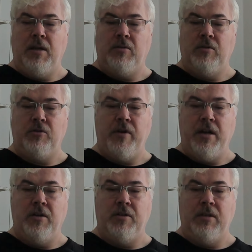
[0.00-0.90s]
into
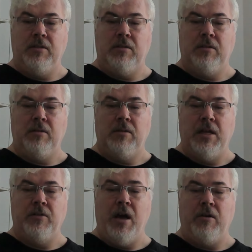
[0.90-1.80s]
strategies
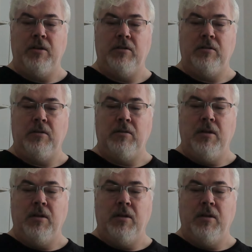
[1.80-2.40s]
and knowledge,